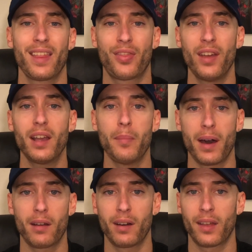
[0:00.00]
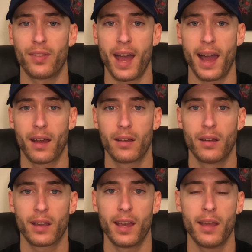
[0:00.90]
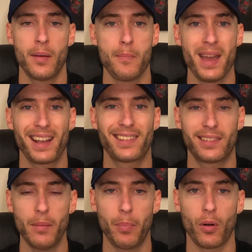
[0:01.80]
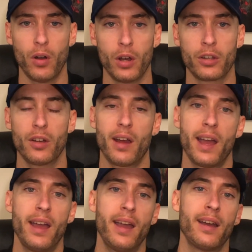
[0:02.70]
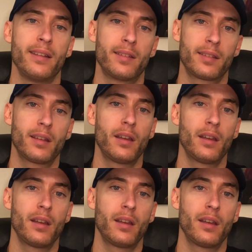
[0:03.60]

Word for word: Think about it like that, okay? Make it simple. Your hands